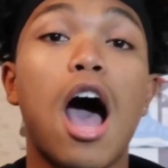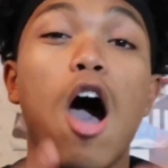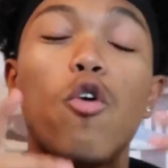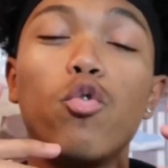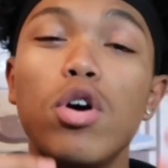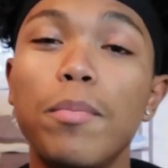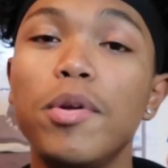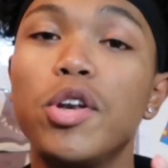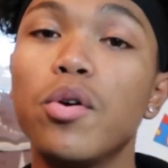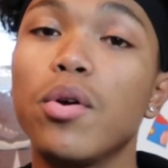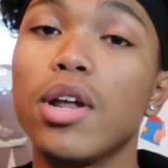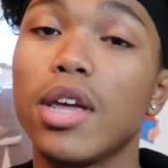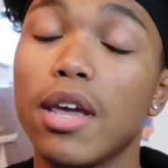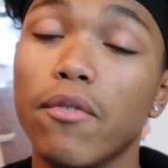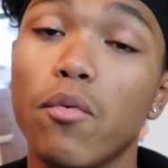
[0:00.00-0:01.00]
I will be
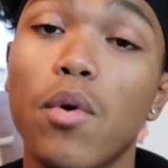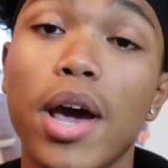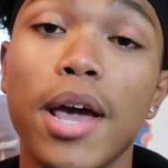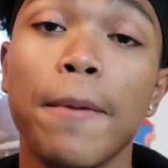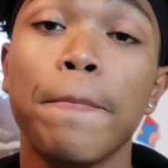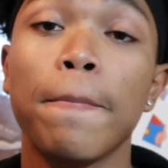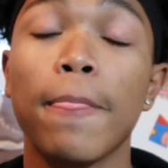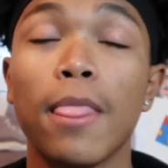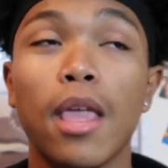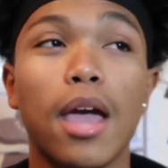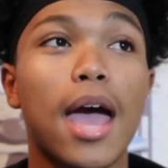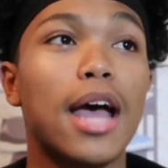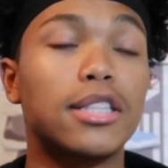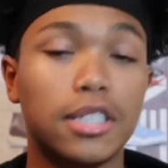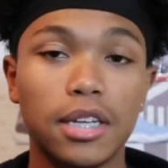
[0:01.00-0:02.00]
doing a giveaway
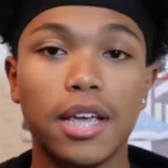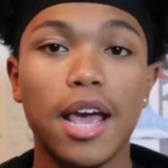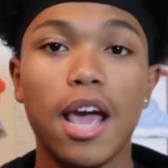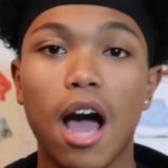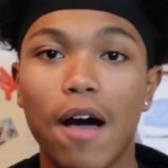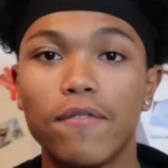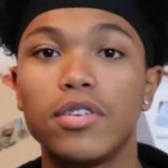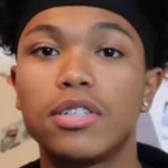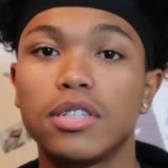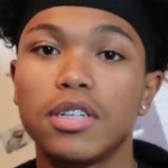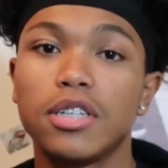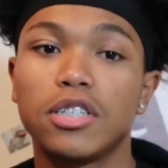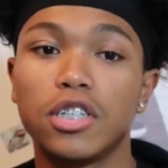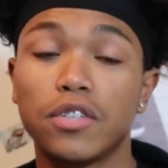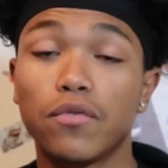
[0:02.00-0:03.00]
at ten K,
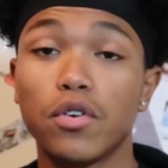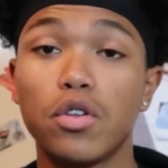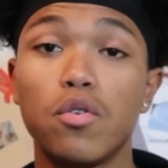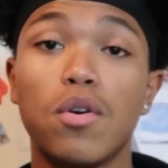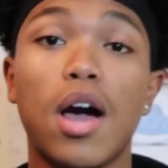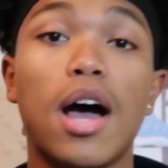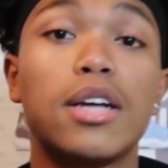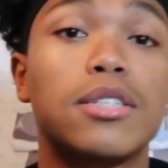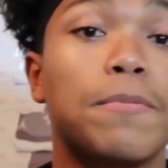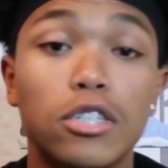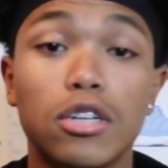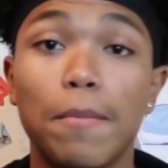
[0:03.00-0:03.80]
obviously, just for you guys.